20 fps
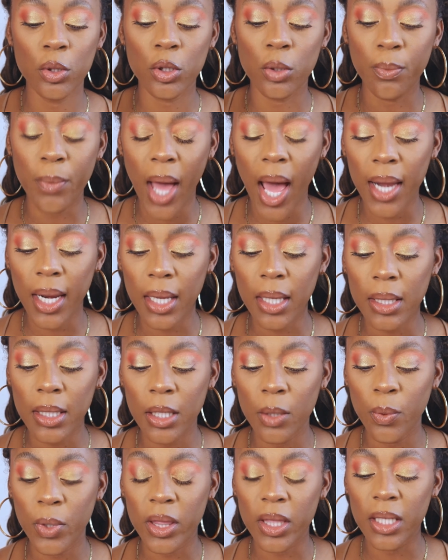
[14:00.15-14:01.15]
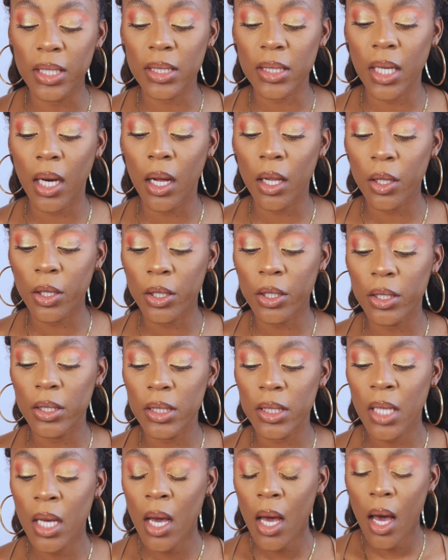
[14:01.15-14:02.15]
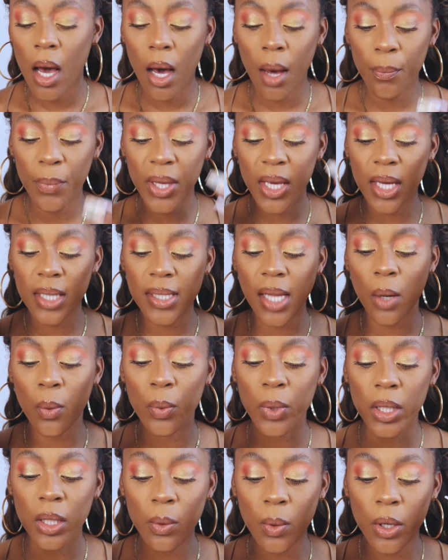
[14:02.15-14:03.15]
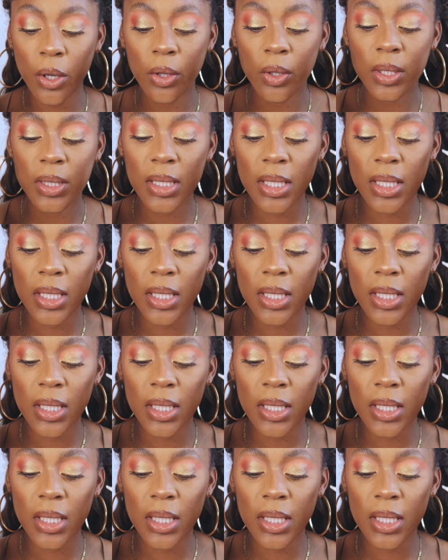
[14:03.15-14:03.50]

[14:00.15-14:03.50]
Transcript: dramatically with these colors because I really want you